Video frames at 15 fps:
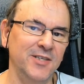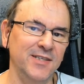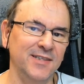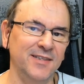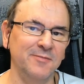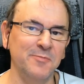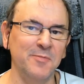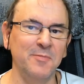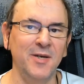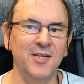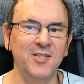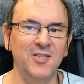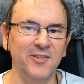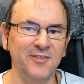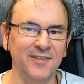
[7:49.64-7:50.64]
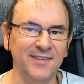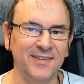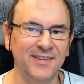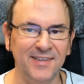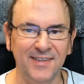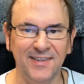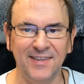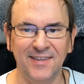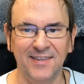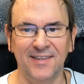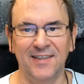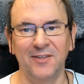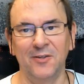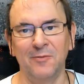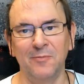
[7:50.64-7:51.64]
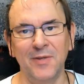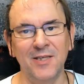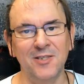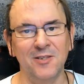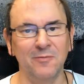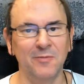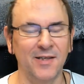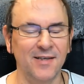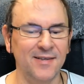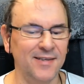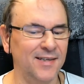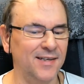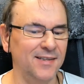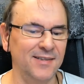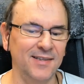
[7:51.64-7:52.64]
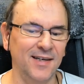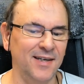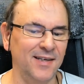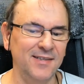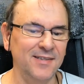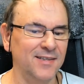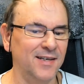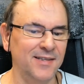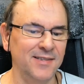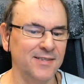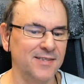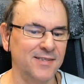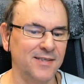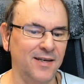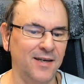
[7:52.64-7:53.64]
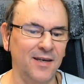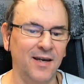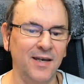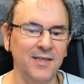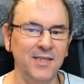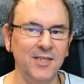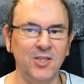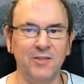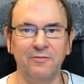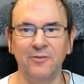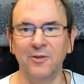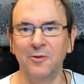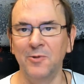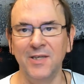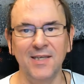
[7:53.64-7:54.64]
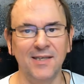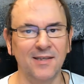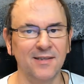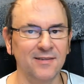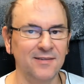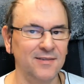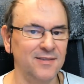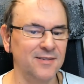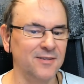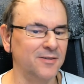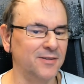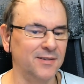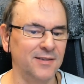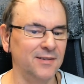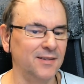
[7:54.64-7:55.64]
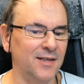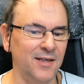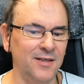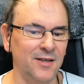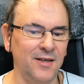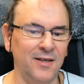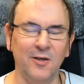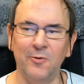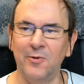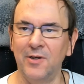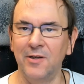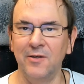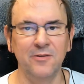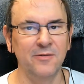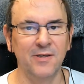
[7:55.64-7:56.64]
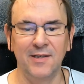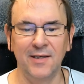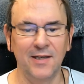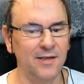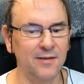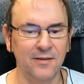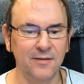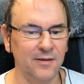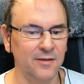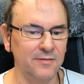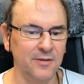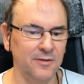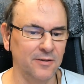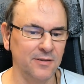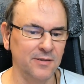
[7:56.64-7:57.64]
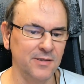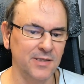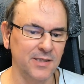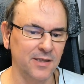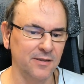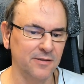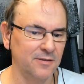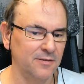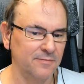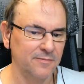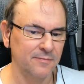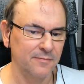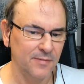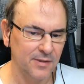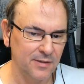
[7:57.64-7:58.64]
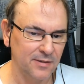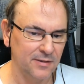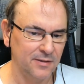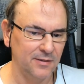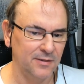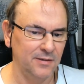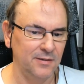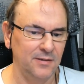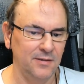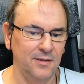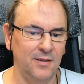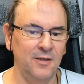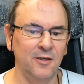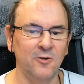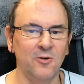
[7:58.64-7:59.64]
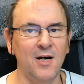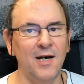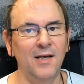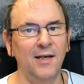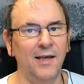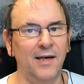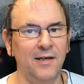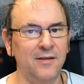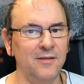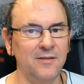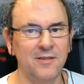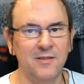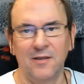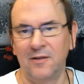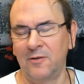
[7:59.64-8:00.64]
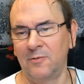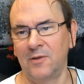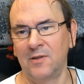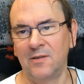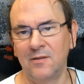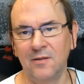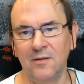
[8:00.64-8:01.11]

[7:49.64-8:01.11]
alert major, I don't know major, but I, I, I, just, I, I itch for a week. So I, I don't want to do any attic diving, not in this house. No high ladders. I don't